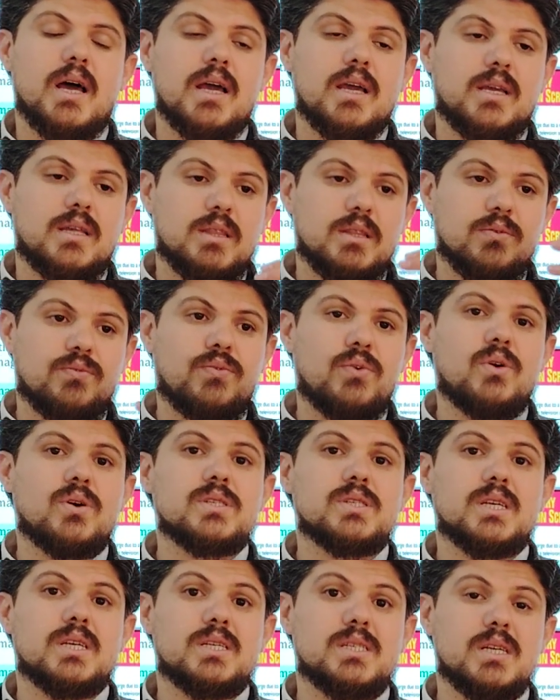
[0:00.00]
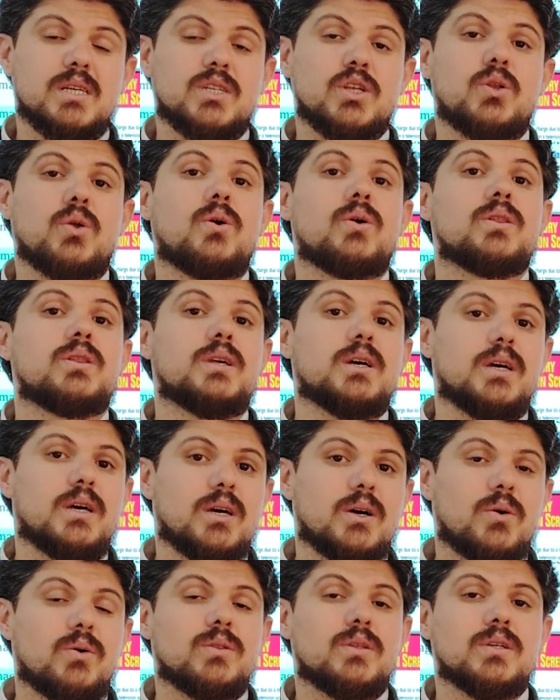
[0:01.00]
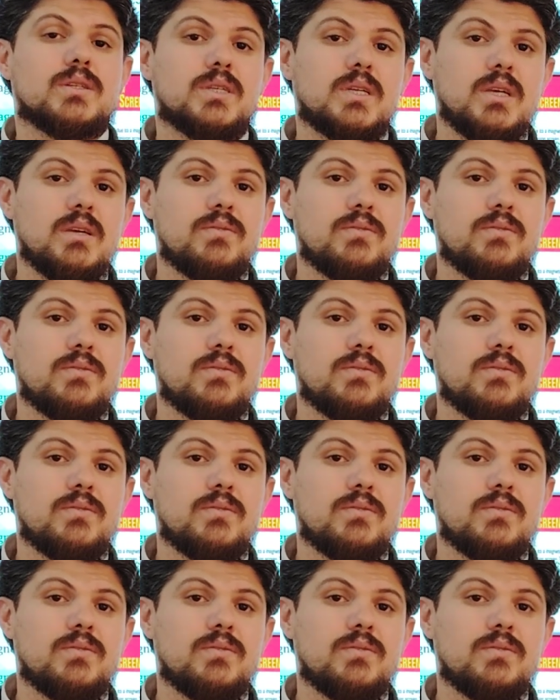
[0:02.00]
like the force exerted on the